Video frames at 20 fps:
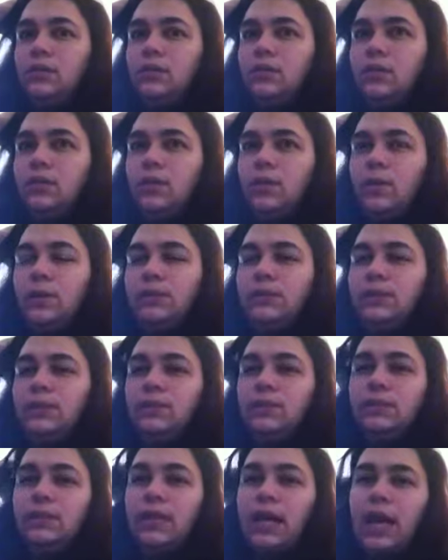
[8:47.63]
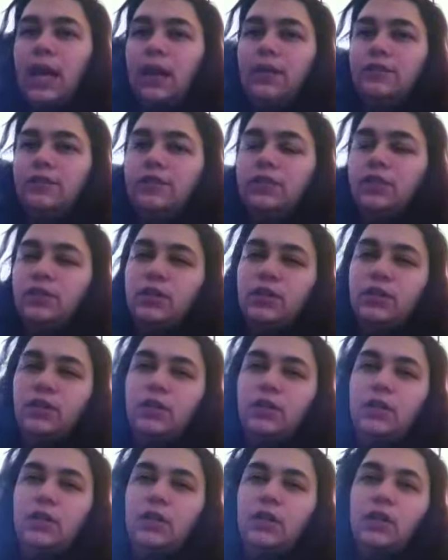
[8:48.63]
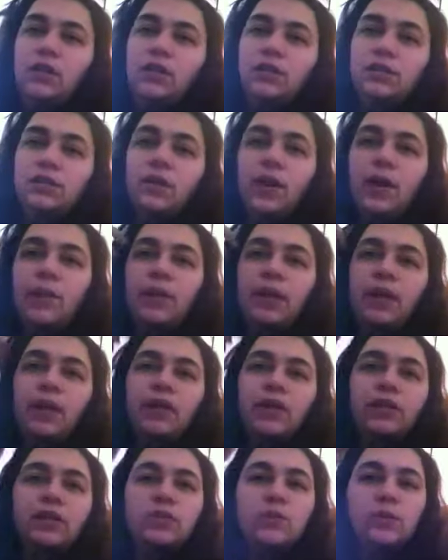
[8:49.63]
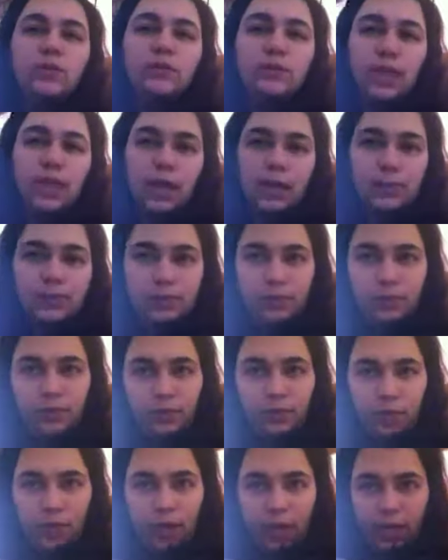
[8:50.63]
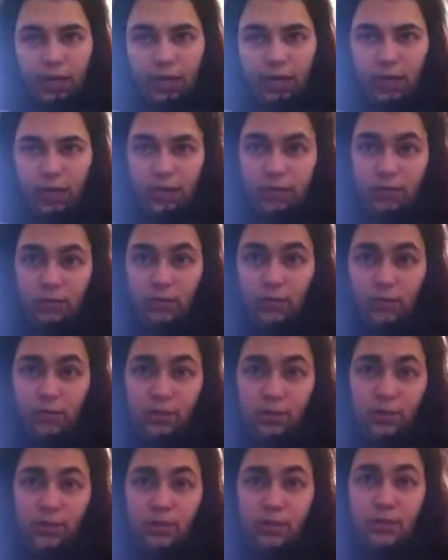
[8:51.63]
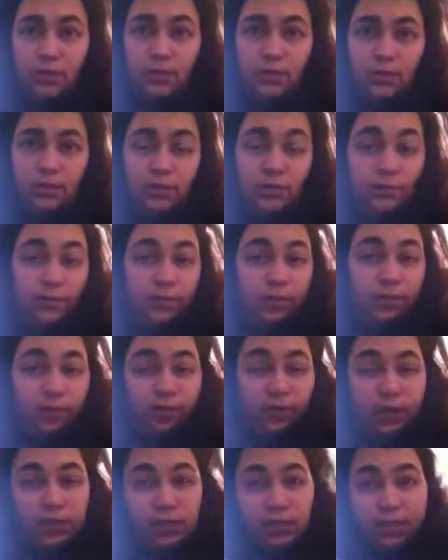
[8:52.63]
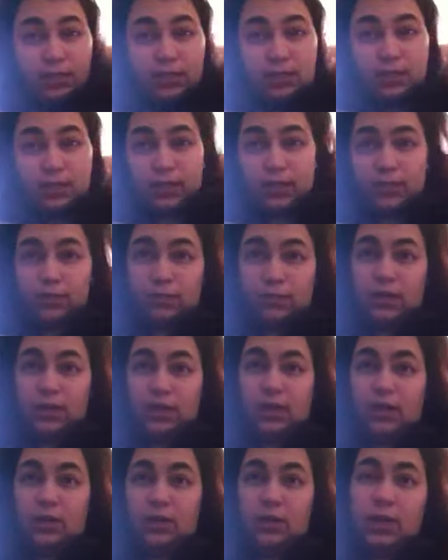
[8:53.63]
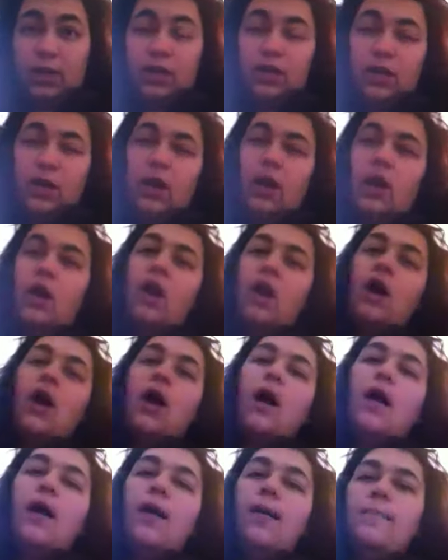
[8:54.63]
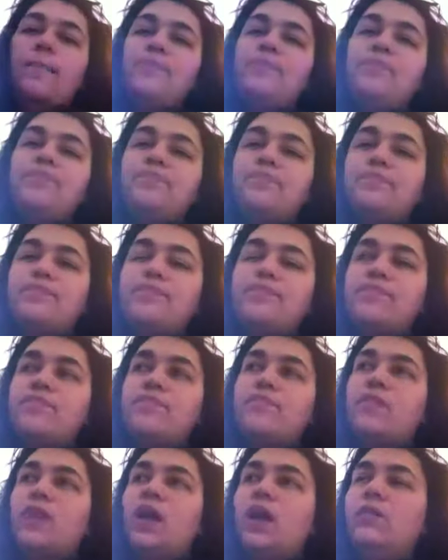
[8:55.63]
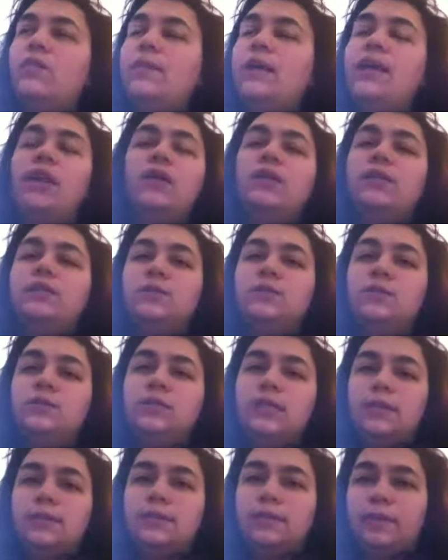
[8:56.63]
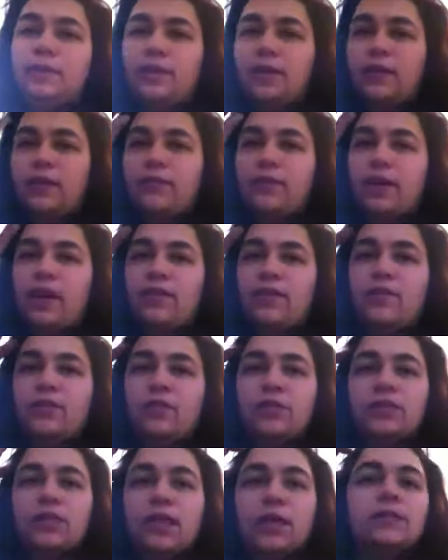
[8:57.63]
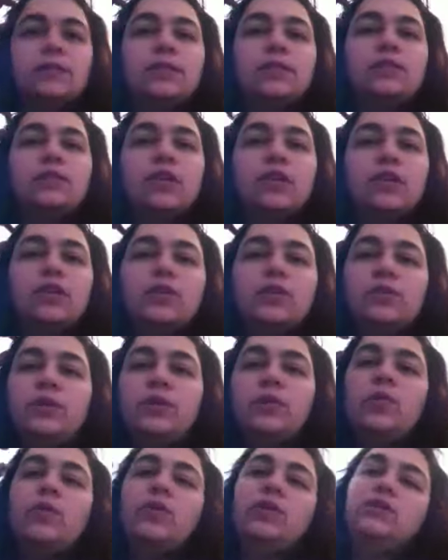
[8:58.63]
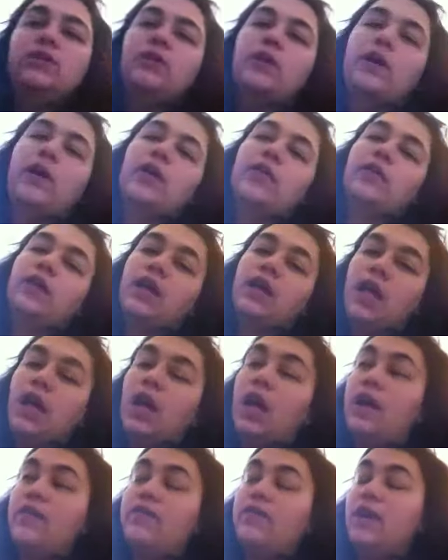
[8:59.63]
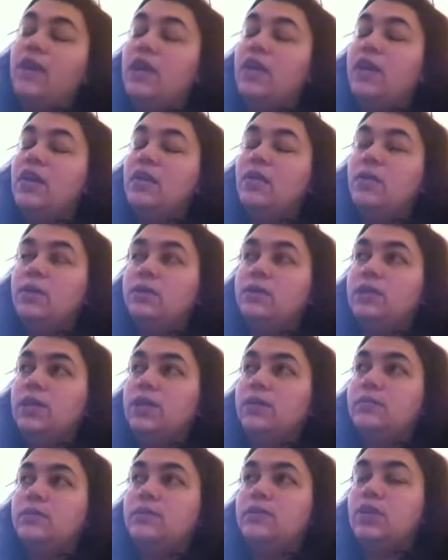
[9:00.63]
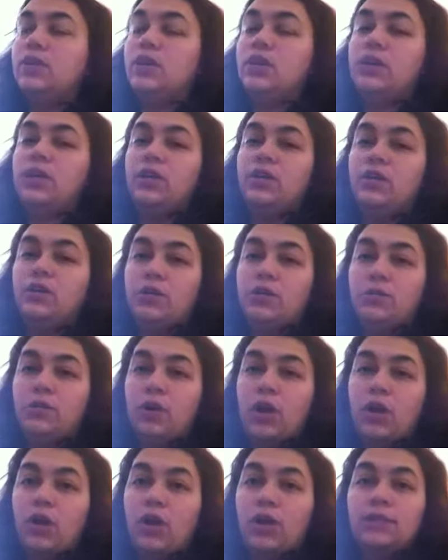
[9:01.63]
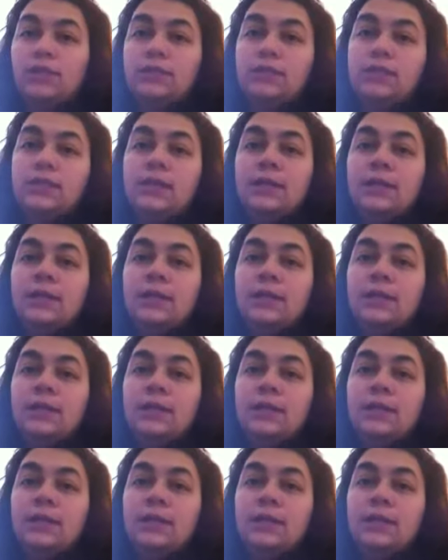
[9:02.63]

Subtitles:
The quilting was after. So I made all these quilt tops before I had kids. Whoa, it's fantastic what I got going on here. I made all these quilt tops. I made like 5 quilt tops. I started 3 more, so I have 8 quilt tops started or in progress.